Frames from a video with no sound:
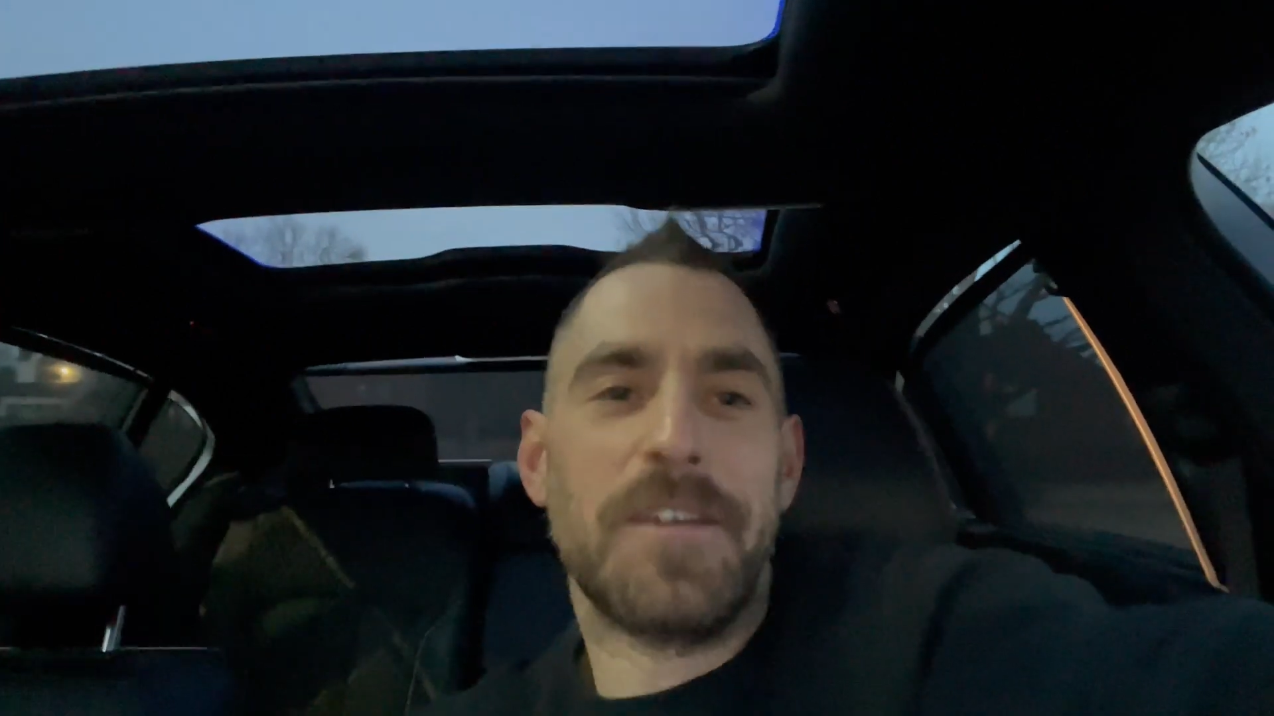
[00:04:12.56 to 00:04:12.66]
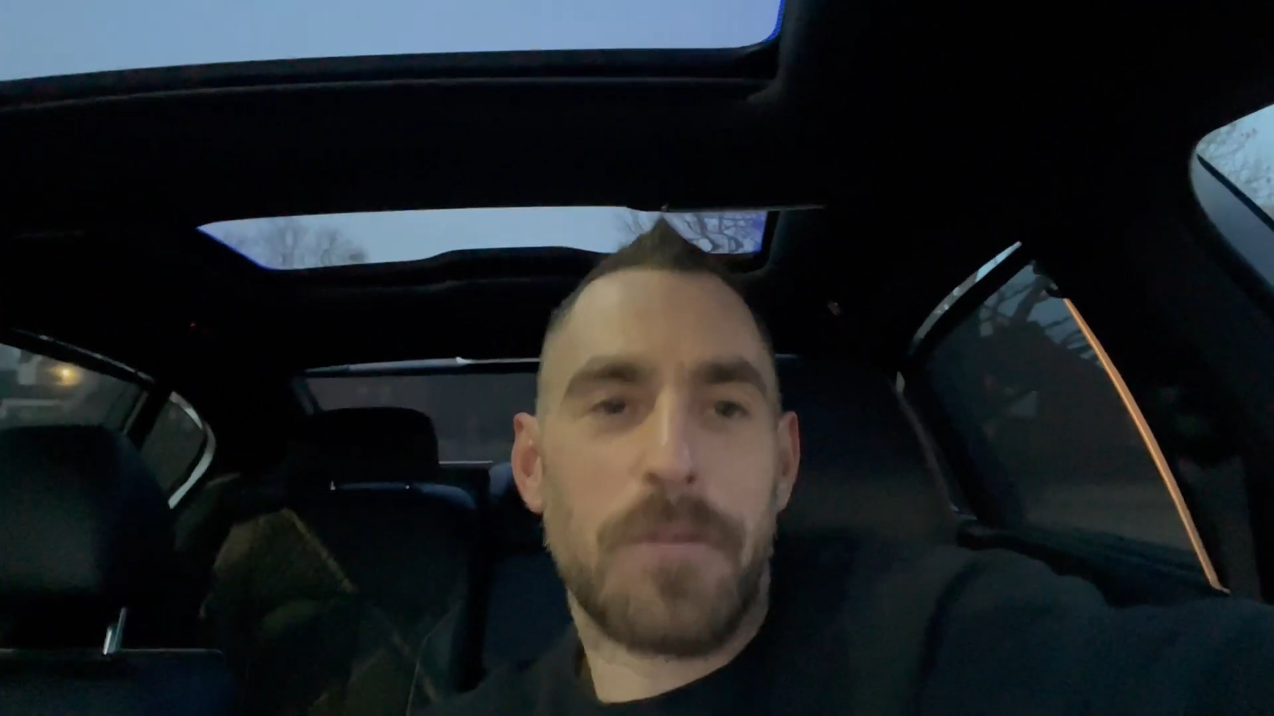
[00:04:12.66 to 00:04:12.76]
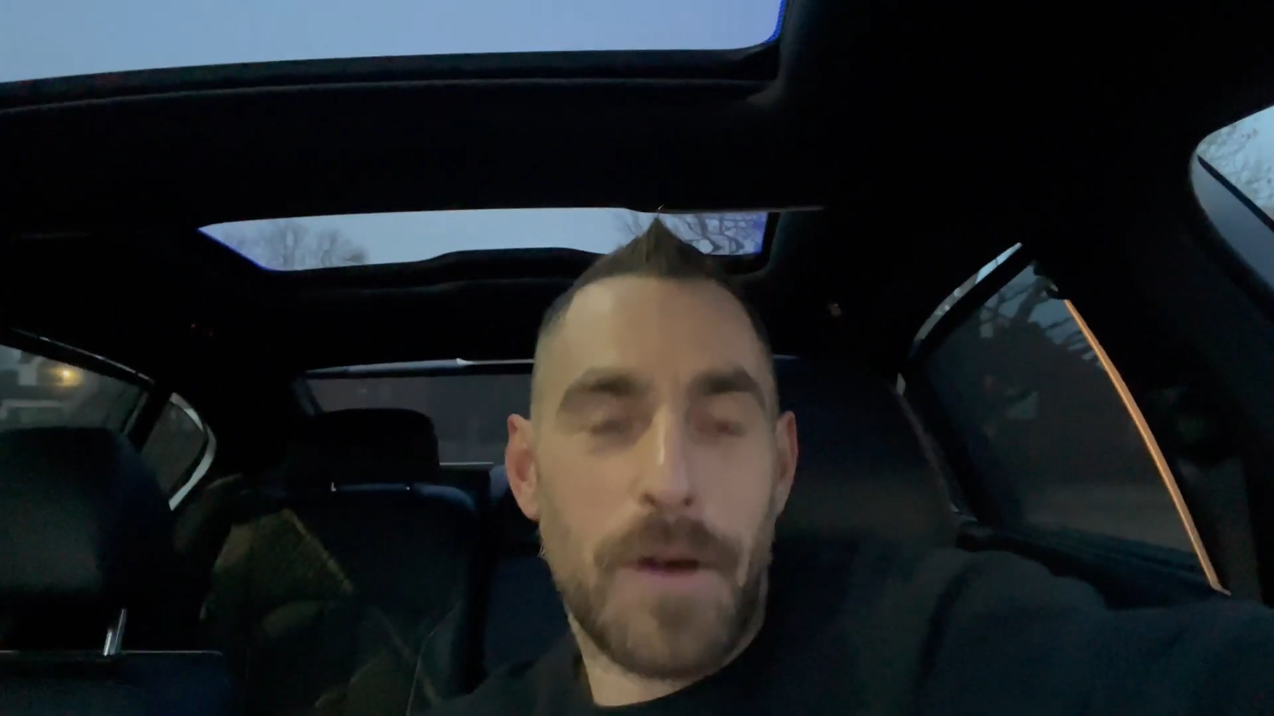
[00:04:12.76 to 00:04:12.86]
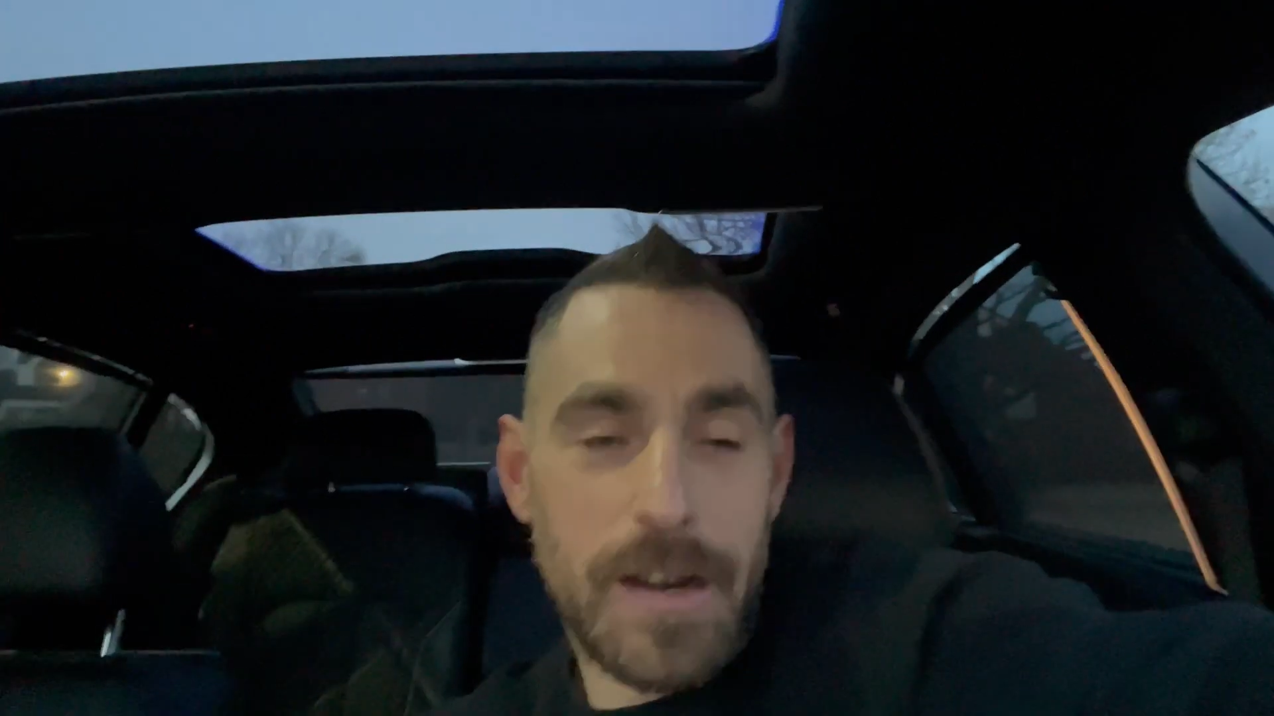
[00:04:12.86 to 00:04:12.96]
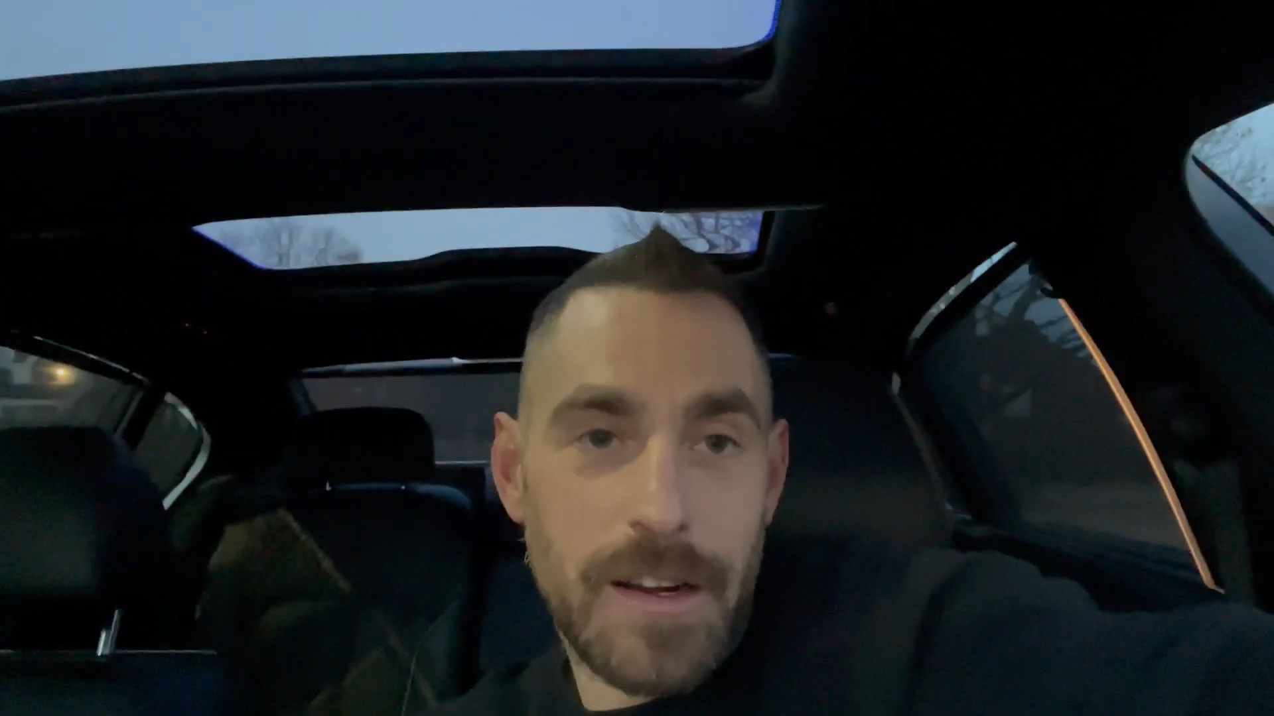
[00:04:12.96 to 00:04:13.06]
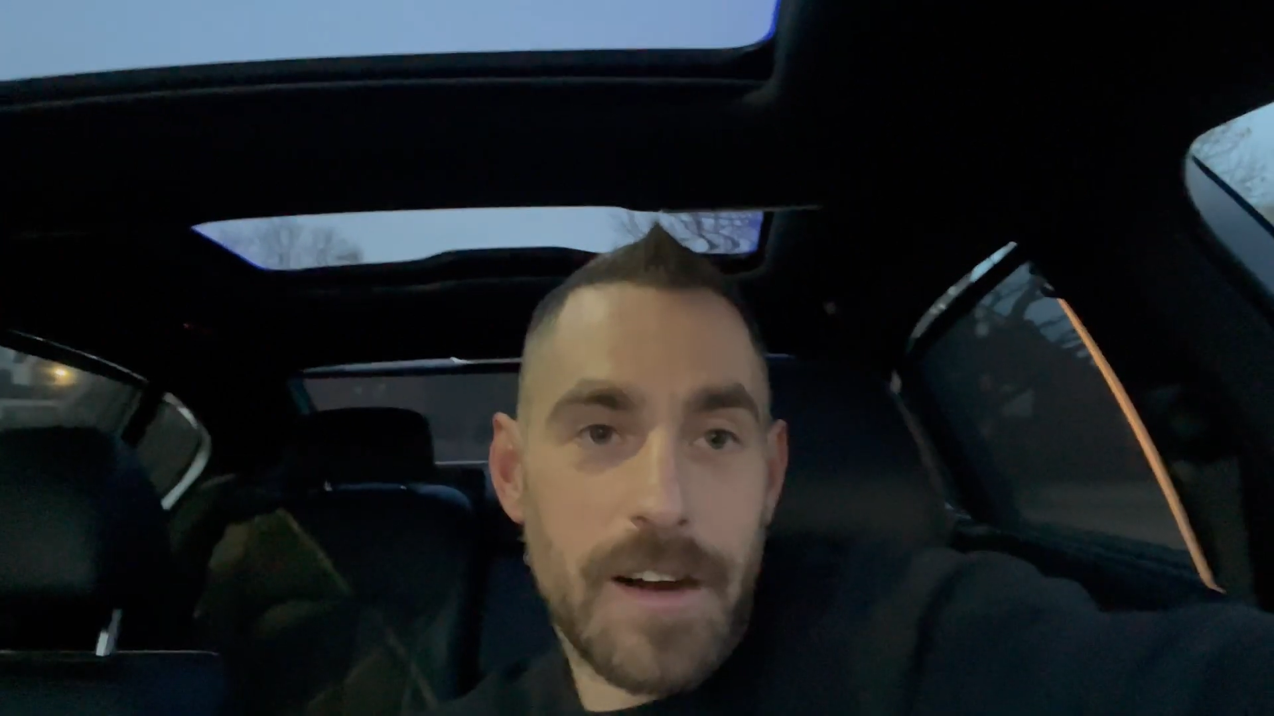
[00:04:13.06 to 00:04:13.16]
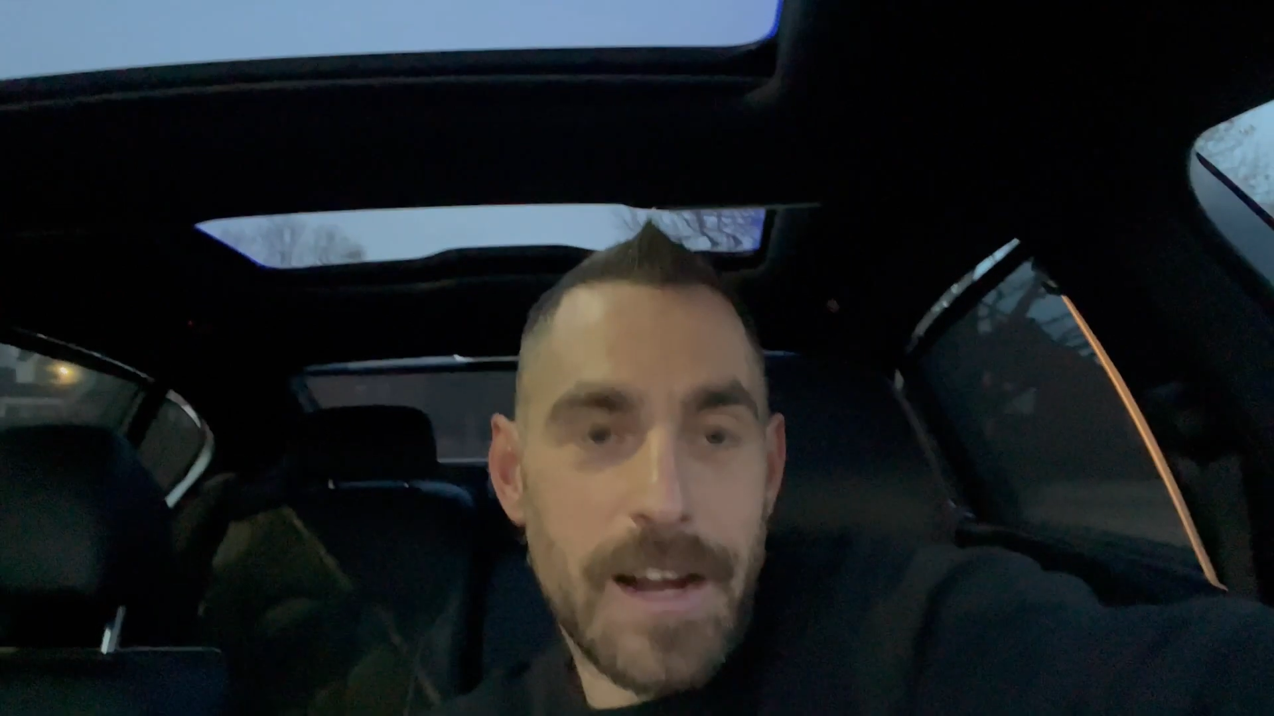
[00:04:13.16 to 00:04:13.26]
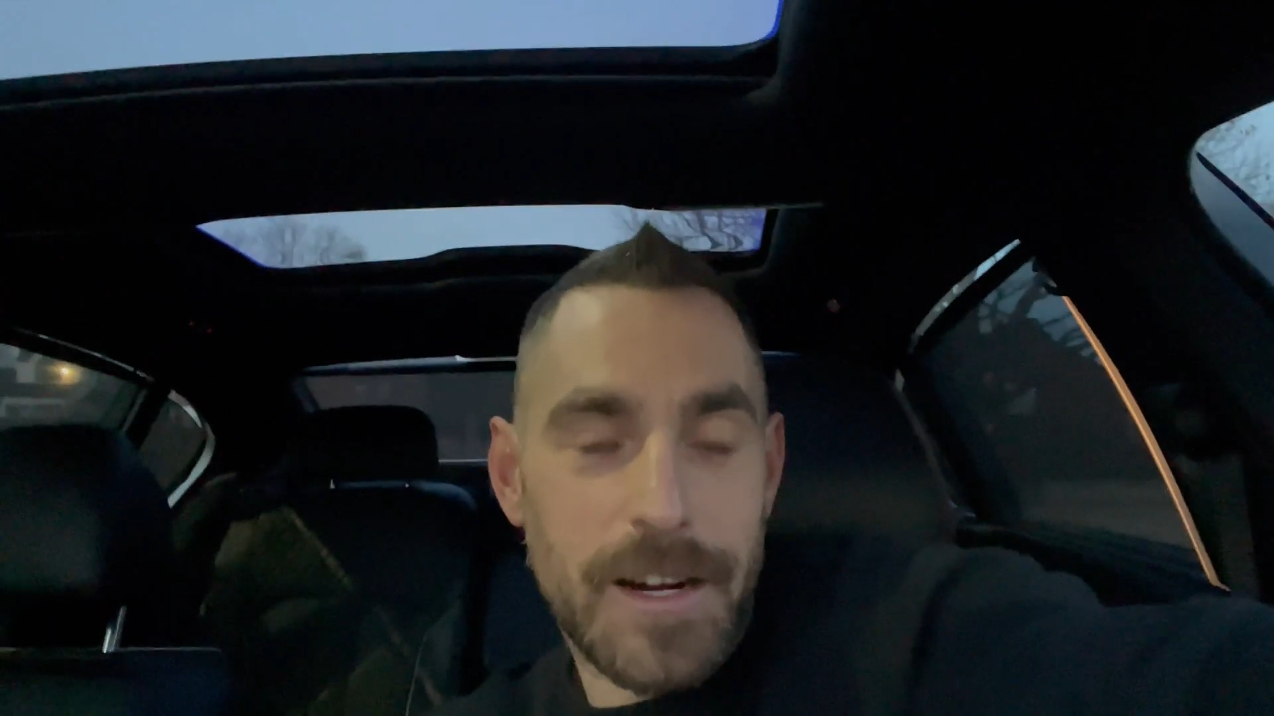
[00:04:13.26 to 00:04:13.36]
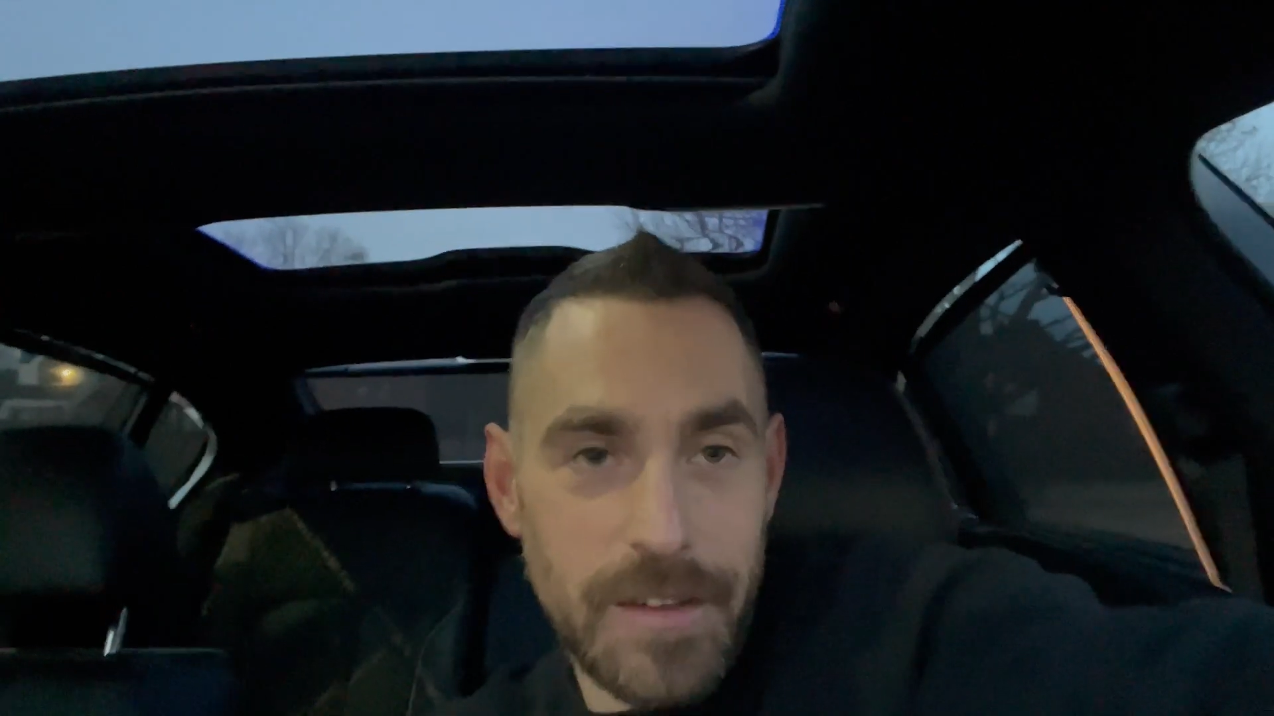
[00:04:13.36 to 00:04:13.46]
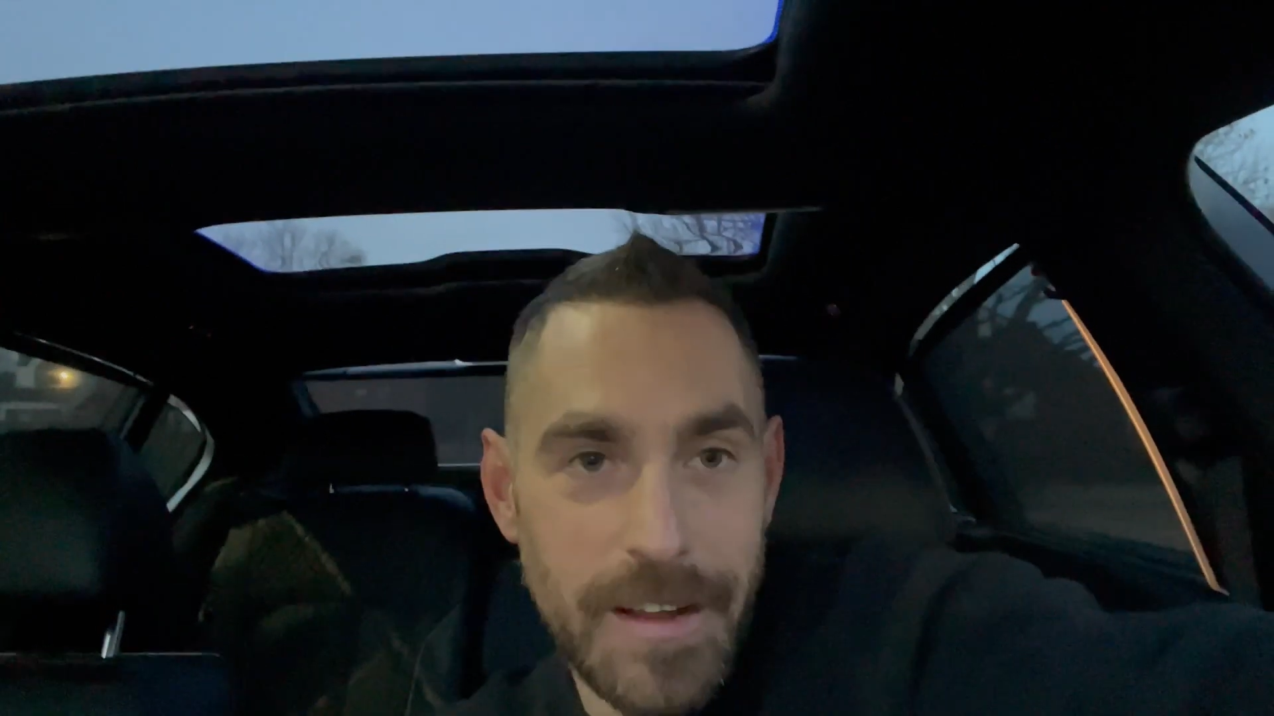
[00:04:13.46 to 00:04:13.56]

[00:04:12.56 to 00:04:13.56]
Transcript: right there next to